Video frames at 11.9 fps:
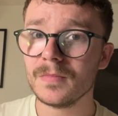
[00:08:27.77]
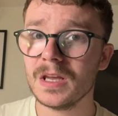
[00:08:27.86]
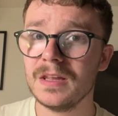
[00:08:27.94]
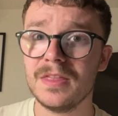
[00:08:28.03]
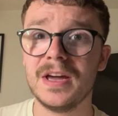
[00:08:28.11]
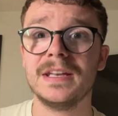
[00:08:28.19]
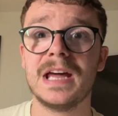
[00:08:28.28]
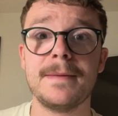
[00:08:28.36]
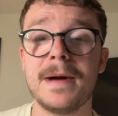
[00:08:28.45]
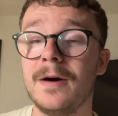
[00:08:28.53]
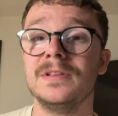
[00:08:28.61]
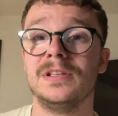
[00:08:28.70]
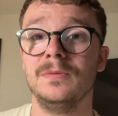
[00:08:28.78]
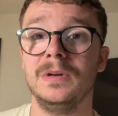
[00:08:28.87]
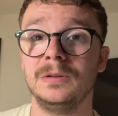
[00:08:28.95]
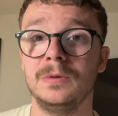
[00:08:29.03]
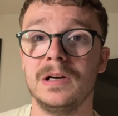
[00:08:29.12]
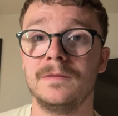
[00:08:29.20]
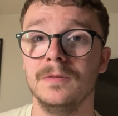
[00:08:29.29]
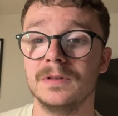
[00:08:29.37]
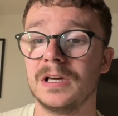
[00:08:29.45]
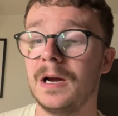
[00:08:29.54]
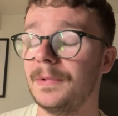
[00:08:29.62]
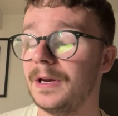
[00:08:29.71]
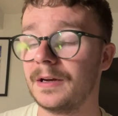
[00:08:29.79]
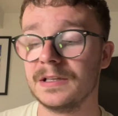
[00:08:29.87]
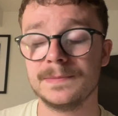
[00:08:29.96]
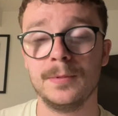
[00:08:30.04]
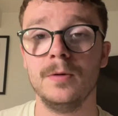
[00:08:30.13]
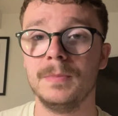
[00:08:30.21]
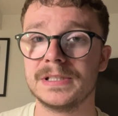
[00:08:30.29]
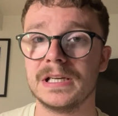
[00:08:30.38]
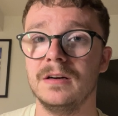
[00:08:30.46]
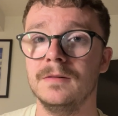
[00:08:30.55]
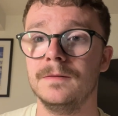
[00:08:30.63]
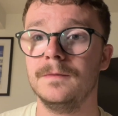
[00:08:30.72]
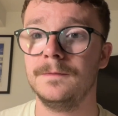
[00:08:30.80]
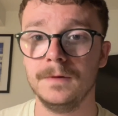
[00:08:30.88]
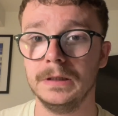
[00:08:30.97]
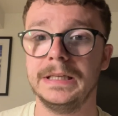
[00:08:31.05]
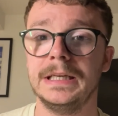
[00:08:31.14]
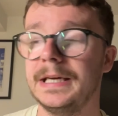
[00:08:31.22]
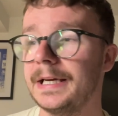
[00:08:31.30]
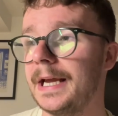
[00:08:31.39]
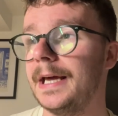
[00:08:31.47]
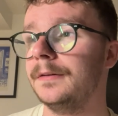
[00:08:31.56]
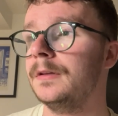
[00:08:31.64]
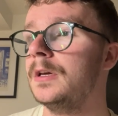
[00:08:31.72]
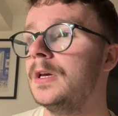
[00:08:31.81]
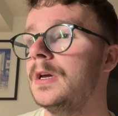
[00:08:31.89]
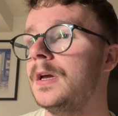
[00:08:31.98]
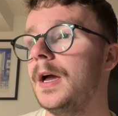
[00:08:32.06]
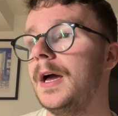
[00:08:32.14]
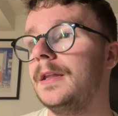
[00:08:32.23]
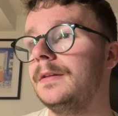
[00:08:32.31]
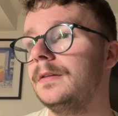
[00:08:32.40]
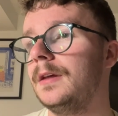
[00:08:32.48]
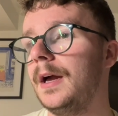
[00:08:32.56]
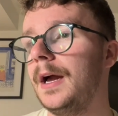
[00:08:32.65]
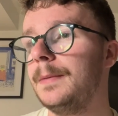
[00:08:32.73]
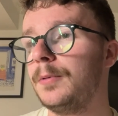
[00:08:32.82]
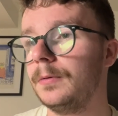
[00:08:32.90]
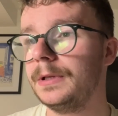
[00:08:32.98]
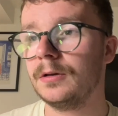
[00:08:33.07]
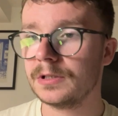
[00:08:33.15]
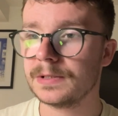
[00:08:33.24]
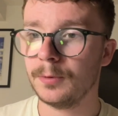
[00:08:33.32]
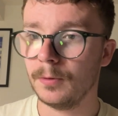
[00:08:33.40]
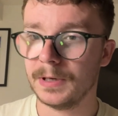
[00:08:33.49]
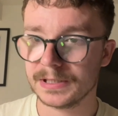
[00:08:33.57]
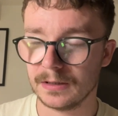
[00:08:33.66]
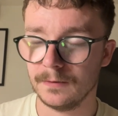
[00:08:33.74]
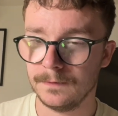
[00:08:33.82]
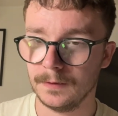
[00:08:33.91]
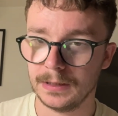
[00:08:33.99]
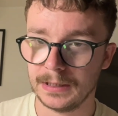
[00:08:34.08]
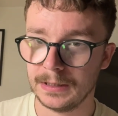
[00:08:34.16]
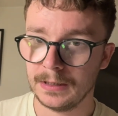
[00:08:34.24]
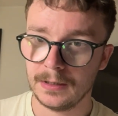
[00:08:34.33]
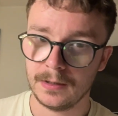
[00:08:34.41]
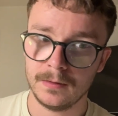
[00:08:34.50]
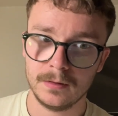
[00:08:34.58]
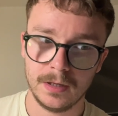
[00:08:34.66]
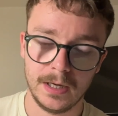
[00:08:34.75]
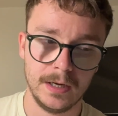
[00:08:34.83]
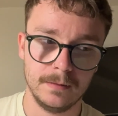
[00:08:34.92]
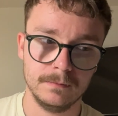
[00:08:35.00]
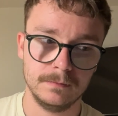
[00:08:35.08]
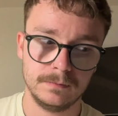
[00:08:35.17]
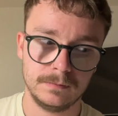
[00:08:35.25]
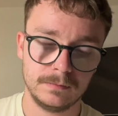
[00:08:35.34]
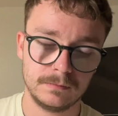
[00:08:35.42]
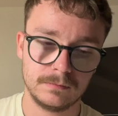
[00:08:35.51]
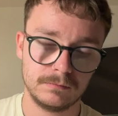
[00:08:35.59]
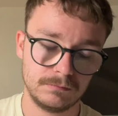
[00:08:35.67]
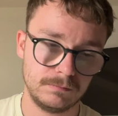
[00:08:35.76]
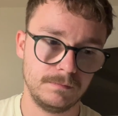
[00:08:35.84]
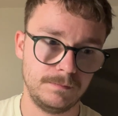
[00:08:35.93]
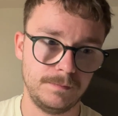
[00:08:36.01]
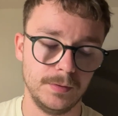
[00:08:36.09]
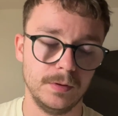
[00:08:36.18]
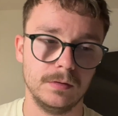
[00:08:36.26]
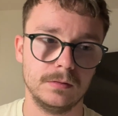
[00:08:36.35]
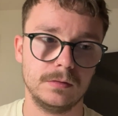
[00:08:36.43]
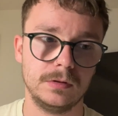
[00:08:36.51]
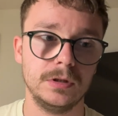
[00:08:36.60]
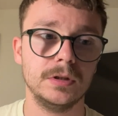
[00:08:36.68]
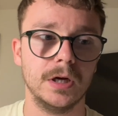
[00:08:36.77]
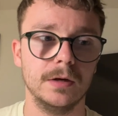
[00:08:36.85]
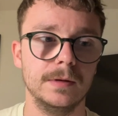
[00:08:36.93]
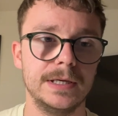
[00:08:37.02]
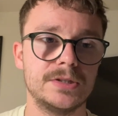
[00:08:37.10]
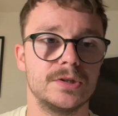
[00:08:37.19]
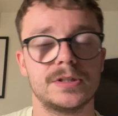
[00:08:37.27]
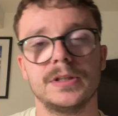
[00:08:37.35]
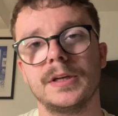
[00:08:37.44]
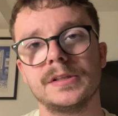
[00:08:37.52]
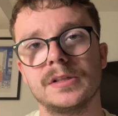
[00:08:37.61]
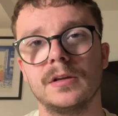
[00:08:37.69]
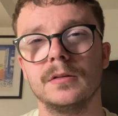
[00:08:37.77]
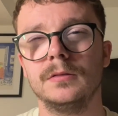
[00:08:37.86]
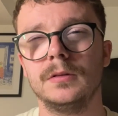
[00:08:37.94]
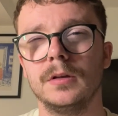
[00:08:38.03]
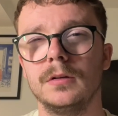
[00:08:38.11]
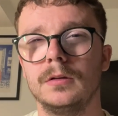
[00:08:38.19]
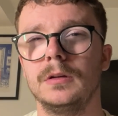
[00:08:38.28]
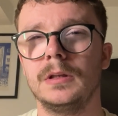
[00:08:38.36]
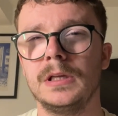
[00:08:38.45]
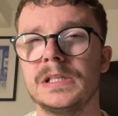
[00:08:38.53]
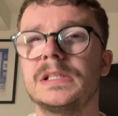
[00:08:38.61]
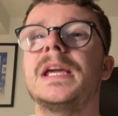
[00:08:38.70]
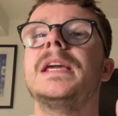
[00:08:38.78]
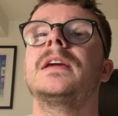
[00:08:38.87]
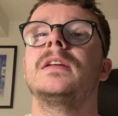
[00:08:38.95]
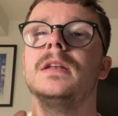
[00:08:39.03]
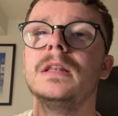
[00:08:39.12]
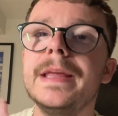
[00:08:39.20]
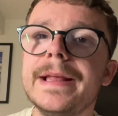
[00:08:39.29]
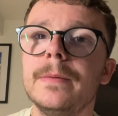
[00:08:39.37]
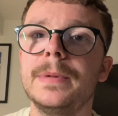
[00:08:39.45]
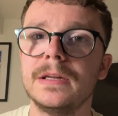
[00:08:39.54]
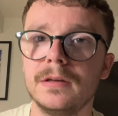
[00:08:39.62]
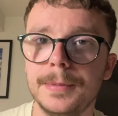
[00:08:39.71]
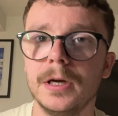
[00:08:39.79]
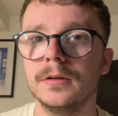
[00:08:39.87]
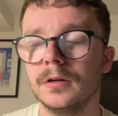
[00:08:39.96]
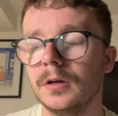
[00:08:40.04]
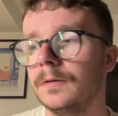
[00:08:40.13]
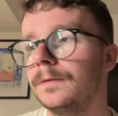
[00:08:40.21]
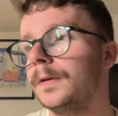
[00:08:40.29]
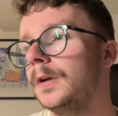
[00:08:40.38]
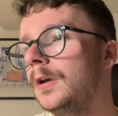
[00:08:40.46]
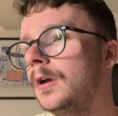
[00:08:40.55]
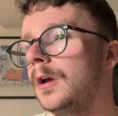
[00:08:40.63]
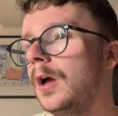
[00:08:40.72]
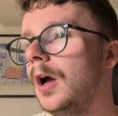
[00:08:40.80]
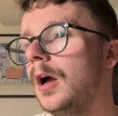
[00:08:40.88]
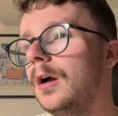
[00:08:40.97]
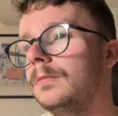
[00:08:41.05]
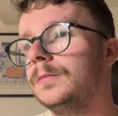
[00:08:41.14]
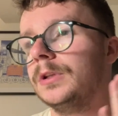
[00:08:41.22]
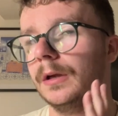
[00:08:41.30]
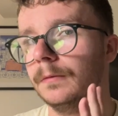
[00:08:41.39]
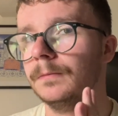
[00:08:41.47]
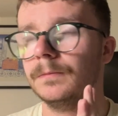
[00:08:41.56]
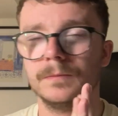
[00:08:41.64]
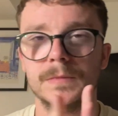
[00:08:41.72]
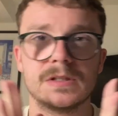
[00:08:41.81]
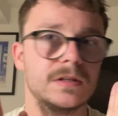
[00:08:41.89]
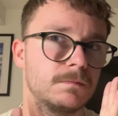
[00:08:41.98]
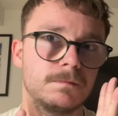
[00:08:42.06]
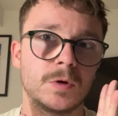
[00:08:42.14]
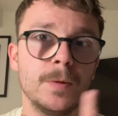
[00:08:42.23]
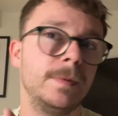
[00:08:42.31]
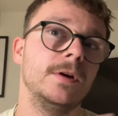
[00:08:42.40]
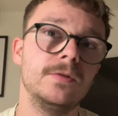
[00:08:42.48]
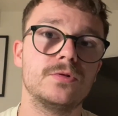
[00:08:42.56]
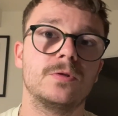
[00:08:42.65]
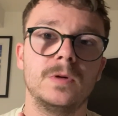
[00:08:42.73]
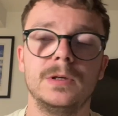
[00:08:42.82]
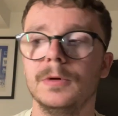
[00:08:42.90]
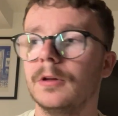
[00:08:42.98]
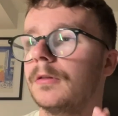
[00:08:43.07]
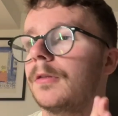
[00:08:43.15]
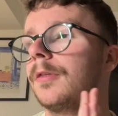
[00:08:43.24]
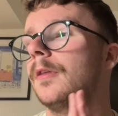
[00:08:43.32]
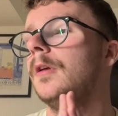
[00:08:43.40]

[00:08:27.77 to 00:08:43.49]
then I'm out into the world work full time and I can support myself fully again. And I probably could support myself fully, but you know, it's just nice to know that it's taken a little bit of the burden off. You know, it's a couple of £100 a month